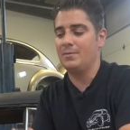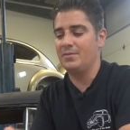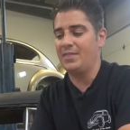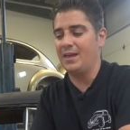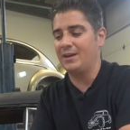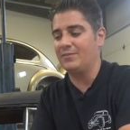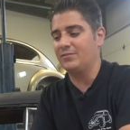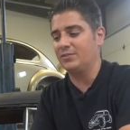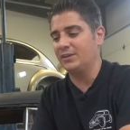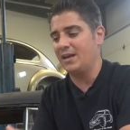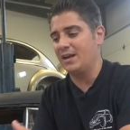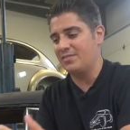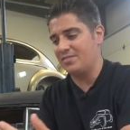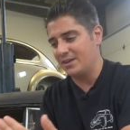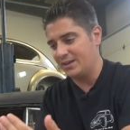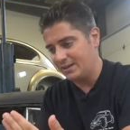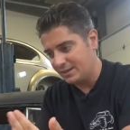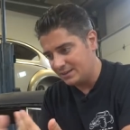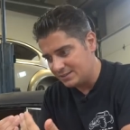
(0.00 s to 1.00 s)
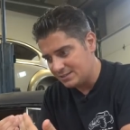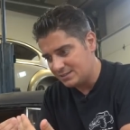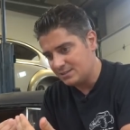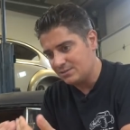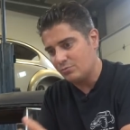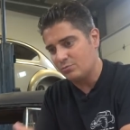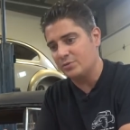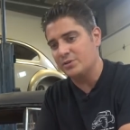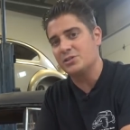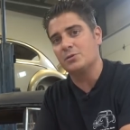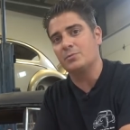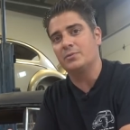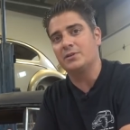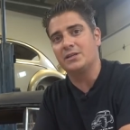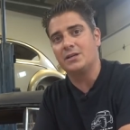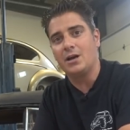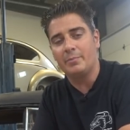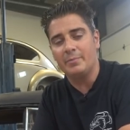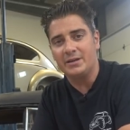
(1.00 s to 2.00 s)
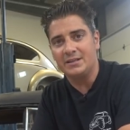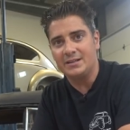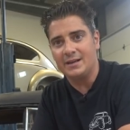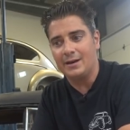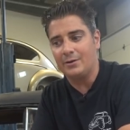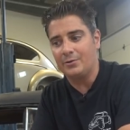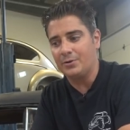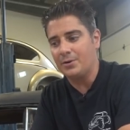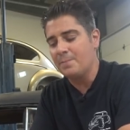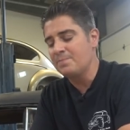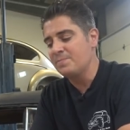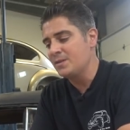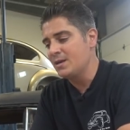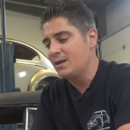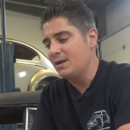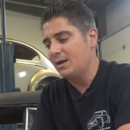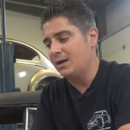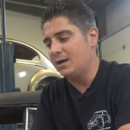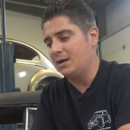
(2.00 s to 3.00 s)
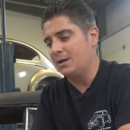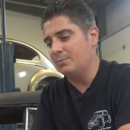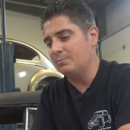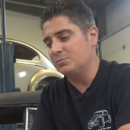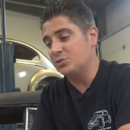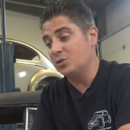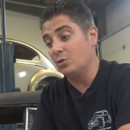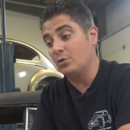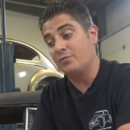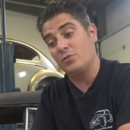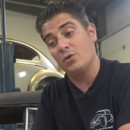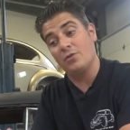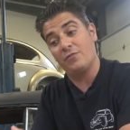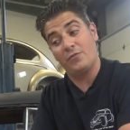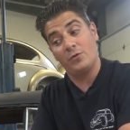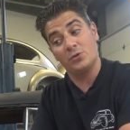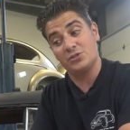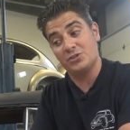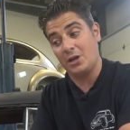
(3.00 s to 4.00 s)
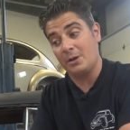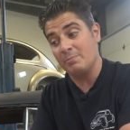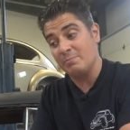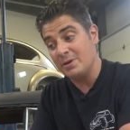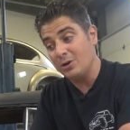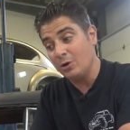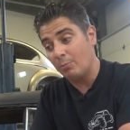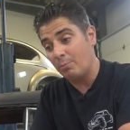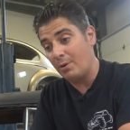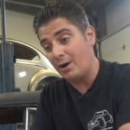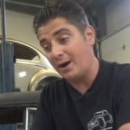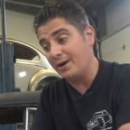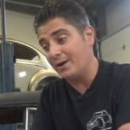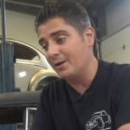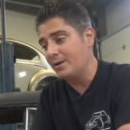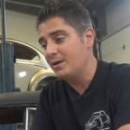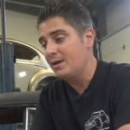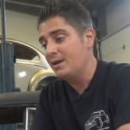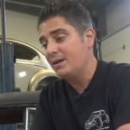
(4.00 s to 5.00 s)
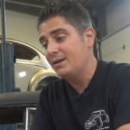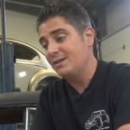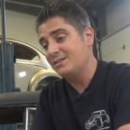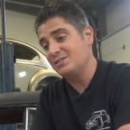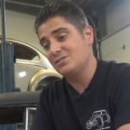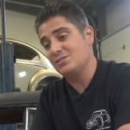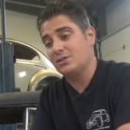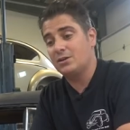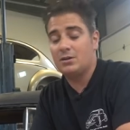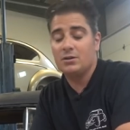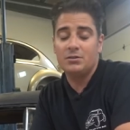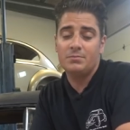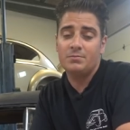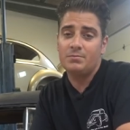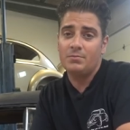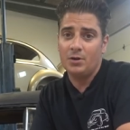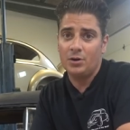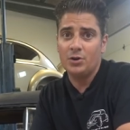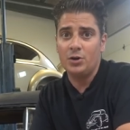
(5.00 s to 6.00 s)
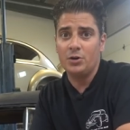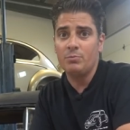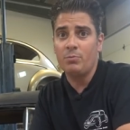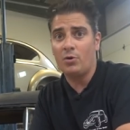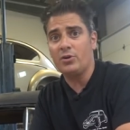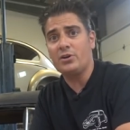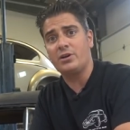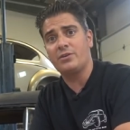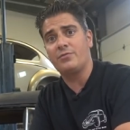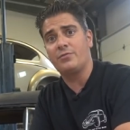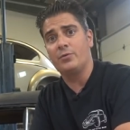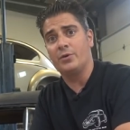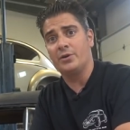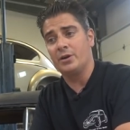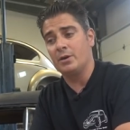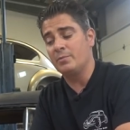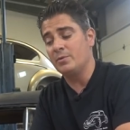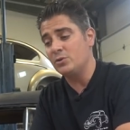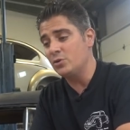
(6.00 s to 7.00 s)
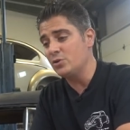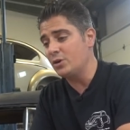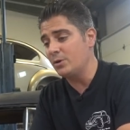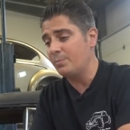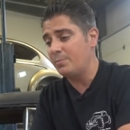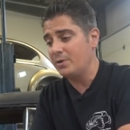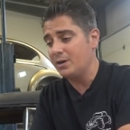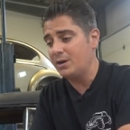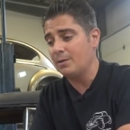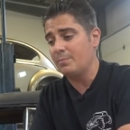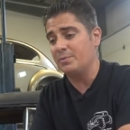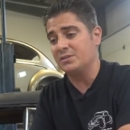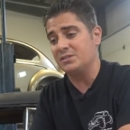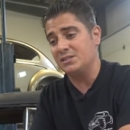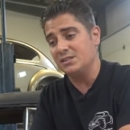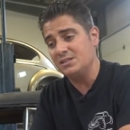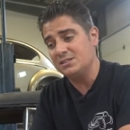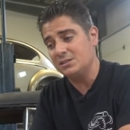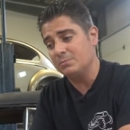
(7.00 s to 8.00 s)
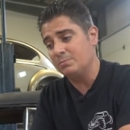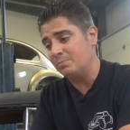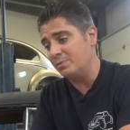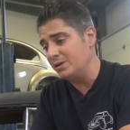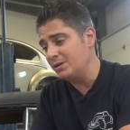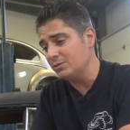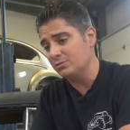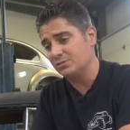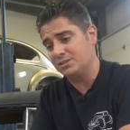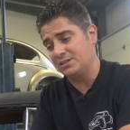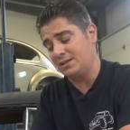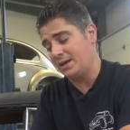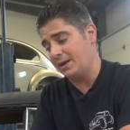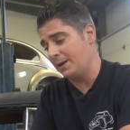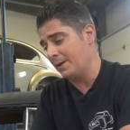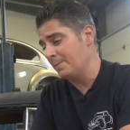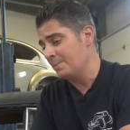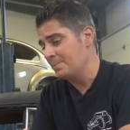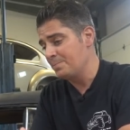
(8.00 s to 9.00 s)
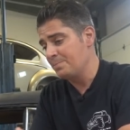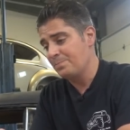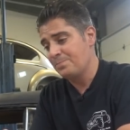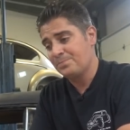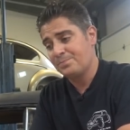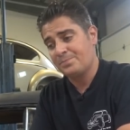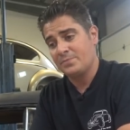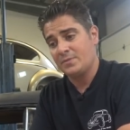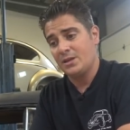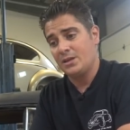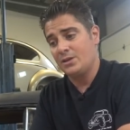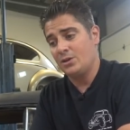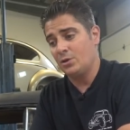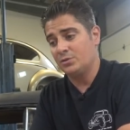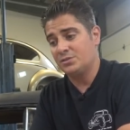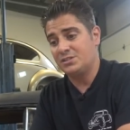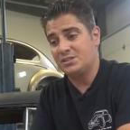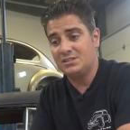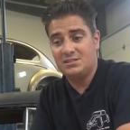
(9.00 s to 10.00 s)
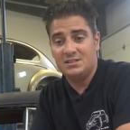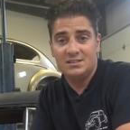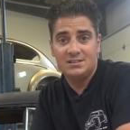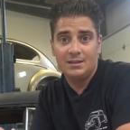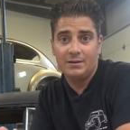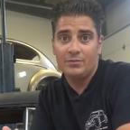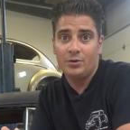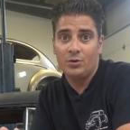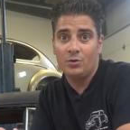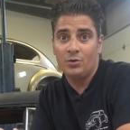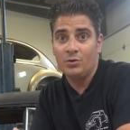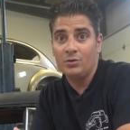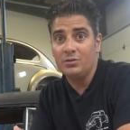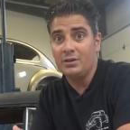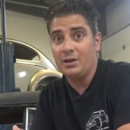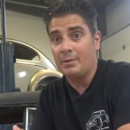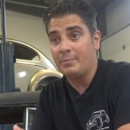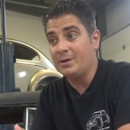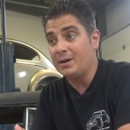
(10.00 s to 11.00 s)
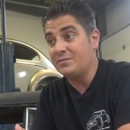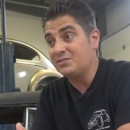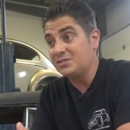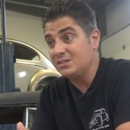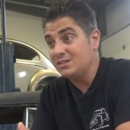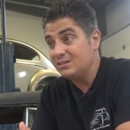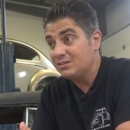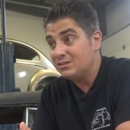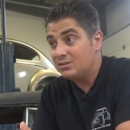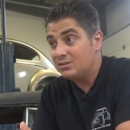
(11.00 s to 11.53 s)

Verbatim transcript: thankfully, I think it's reasonably coming down. So if you're a first-time Beetle buyer, this is a good market for you. I mean, you could pick up a decent Beetle today, you know, 67 or earlier. I mean, I've seen